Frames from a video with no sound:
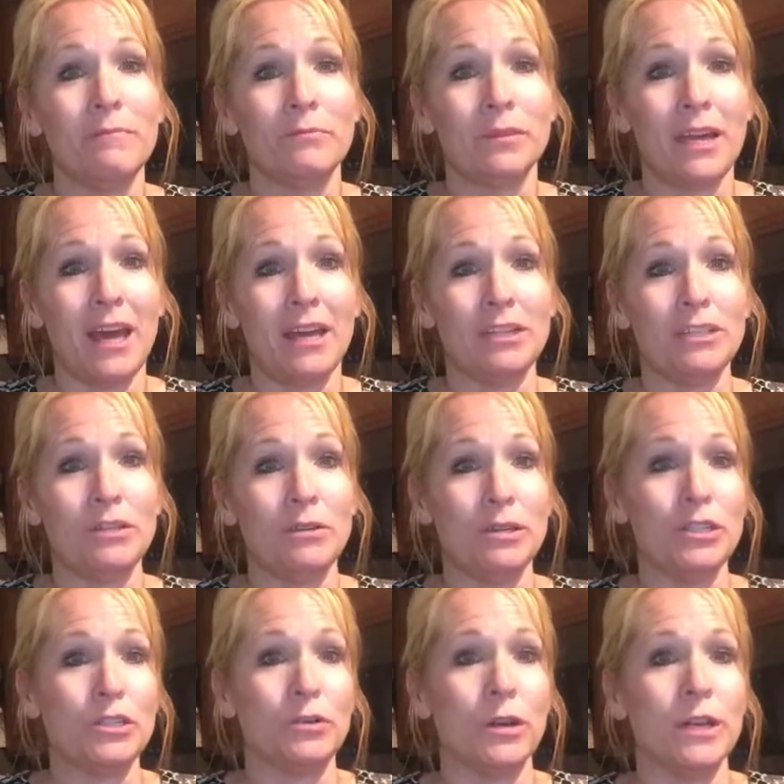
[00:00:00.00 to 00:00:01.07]
cake to
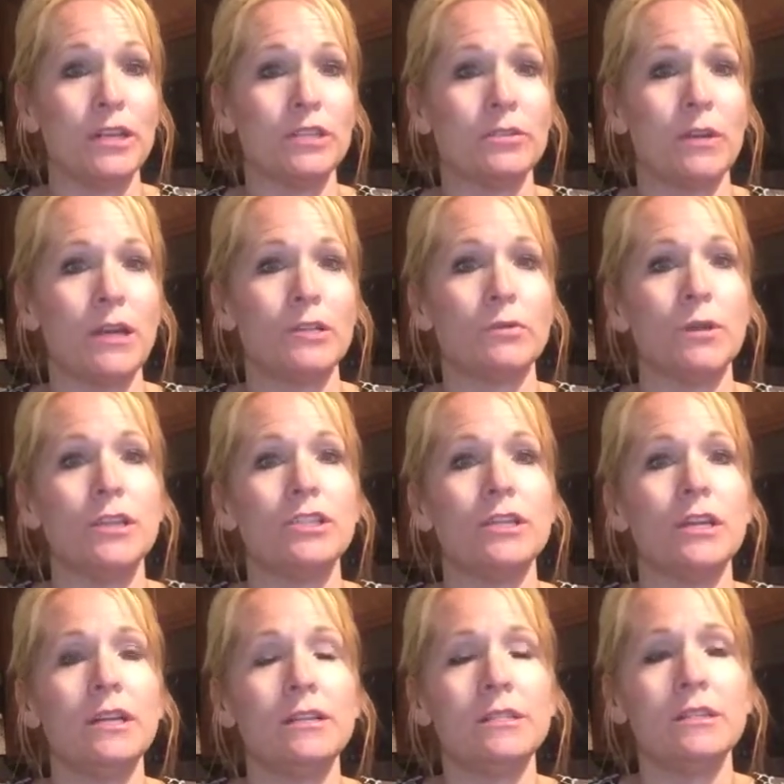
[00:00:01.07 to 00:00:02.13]
enjoy his
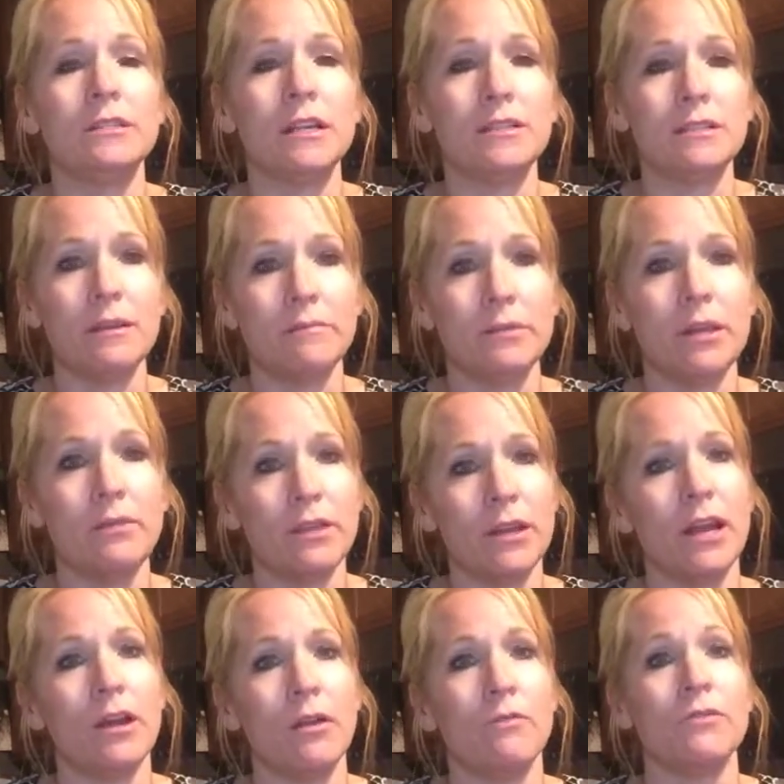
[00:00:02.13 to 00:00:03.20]
graduation. It's just not something that
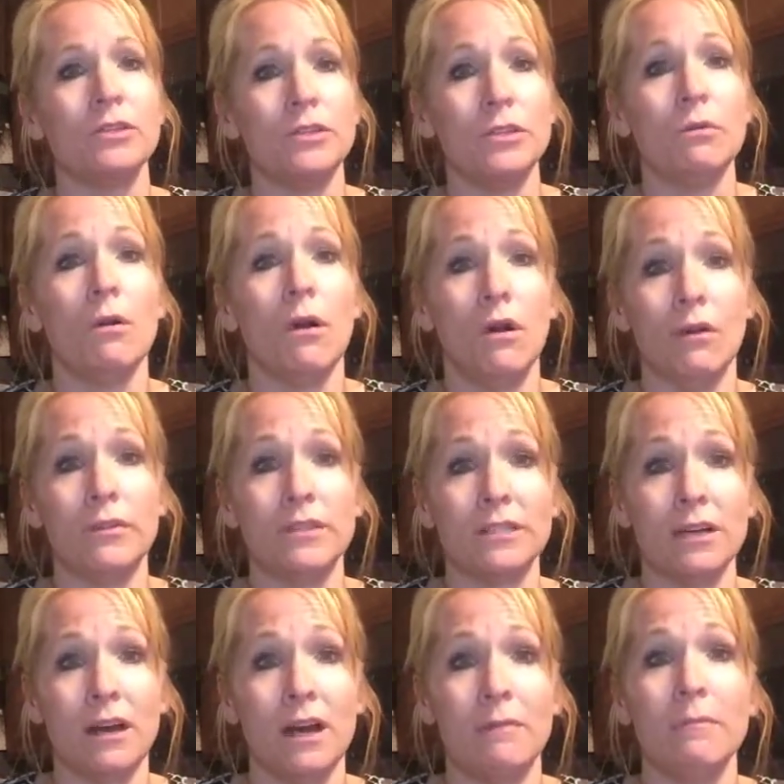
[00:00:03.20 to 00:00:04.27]
I overdo all the
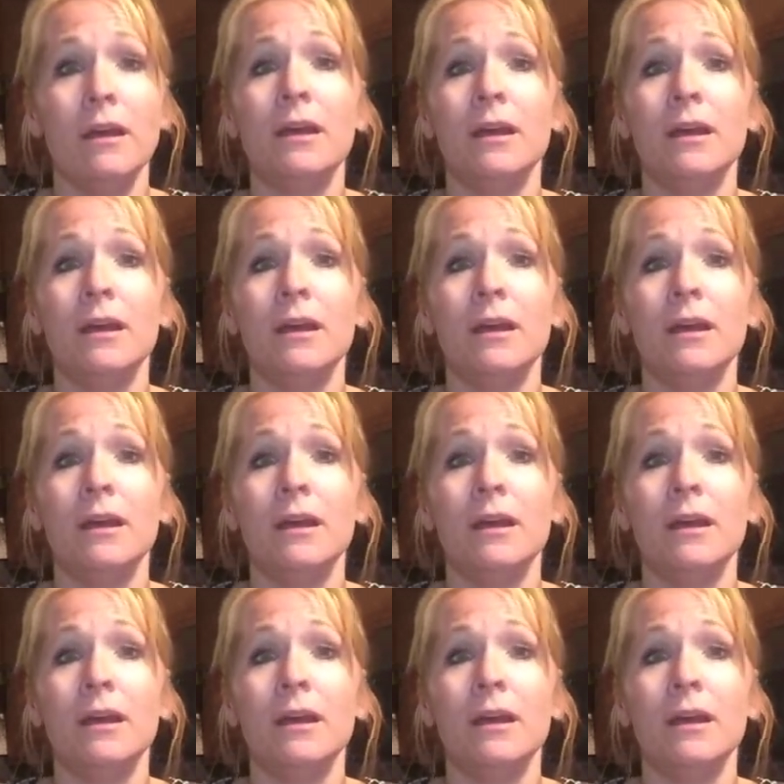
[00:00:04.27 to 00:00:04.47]
time.